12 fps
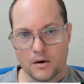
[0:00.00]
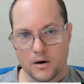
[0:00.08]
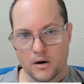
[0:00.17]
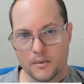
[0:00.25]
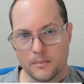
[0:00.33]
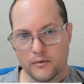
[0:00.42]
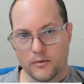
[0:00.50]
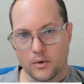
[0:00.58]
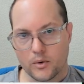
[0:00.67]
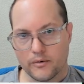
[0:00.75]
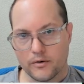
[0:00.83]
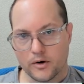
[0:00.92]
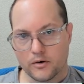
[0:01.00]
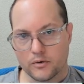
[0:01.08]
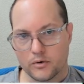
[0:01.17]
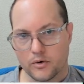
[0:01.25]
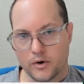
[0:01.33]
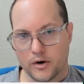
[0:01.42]
before we finish with
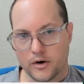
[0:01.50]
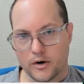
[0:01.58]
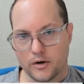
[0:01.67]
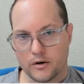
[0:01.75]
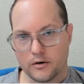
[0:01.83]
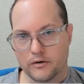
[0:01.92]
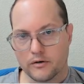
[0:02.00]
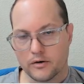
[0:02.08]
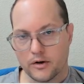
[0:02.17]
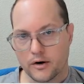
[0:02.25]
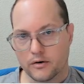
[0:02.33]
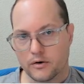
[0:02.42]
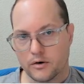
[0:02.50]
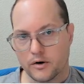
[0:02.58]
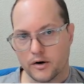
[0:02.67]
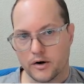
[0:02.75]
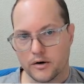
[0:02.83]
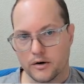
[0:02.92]
CriCut, let's select our
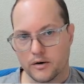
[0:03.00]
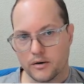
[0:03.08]
cutting